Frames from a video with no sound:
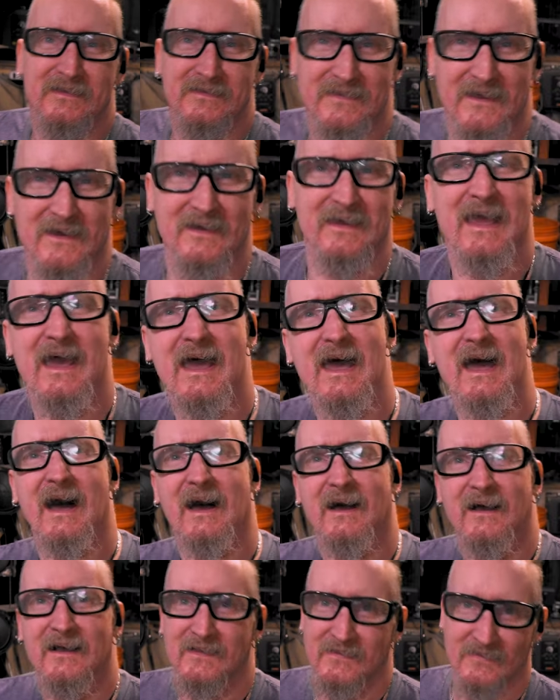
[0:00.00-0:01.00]
So
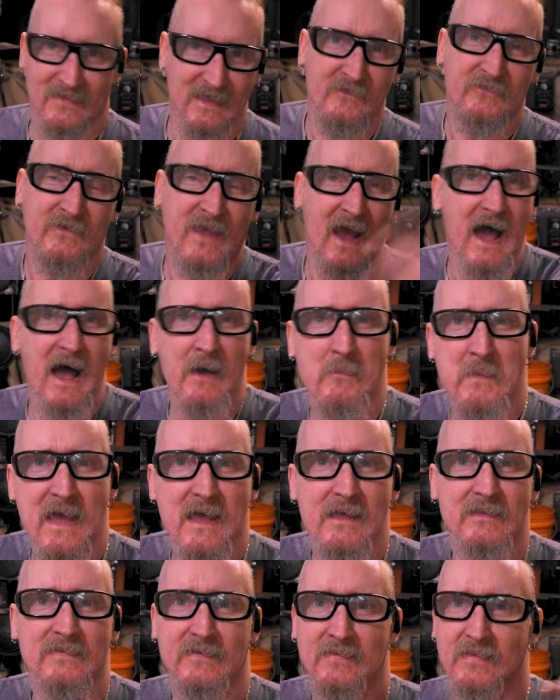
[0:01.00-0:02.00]
yeah, leave
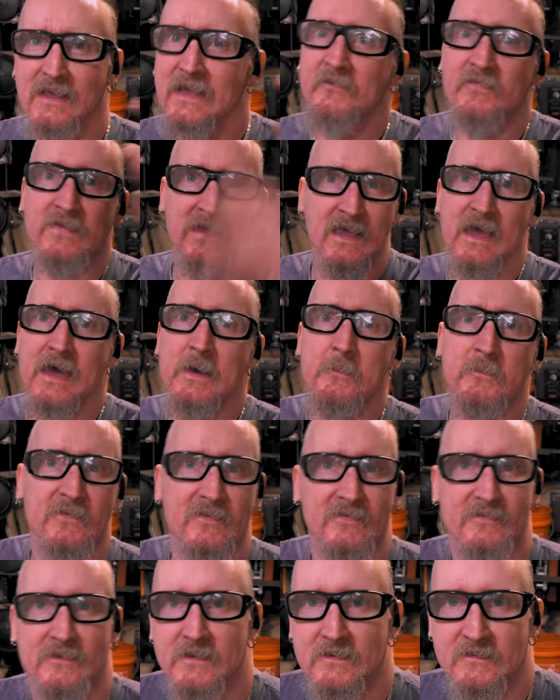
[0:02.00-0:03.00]
comments, leave
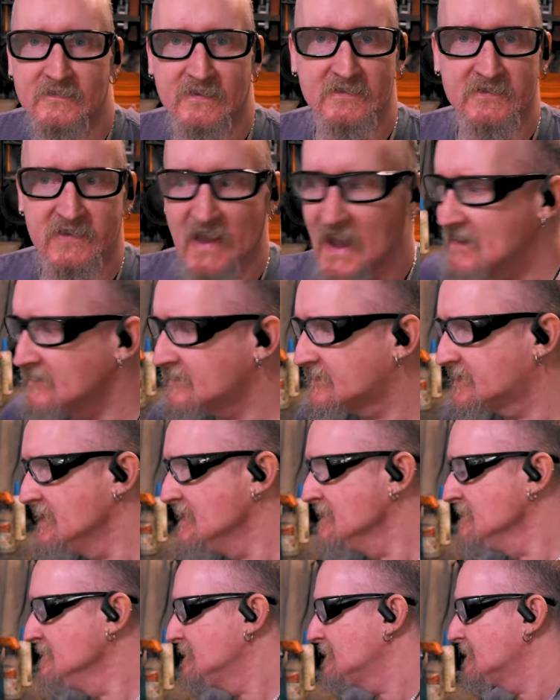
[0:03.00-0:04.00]
tips,
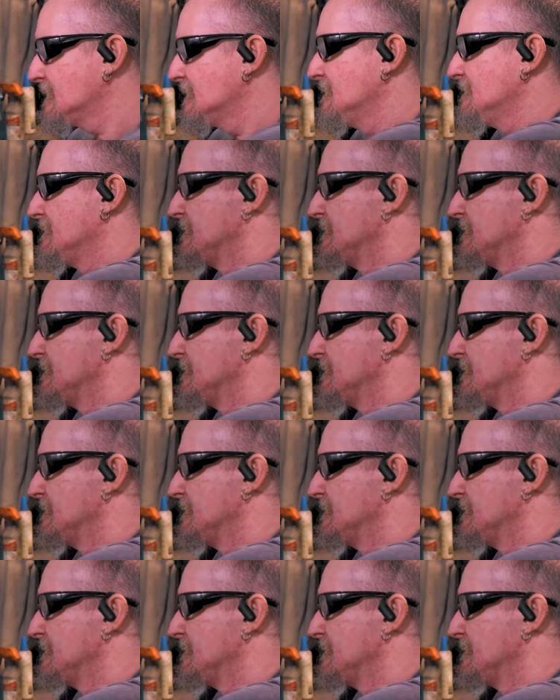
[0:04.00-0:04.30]
suggestions.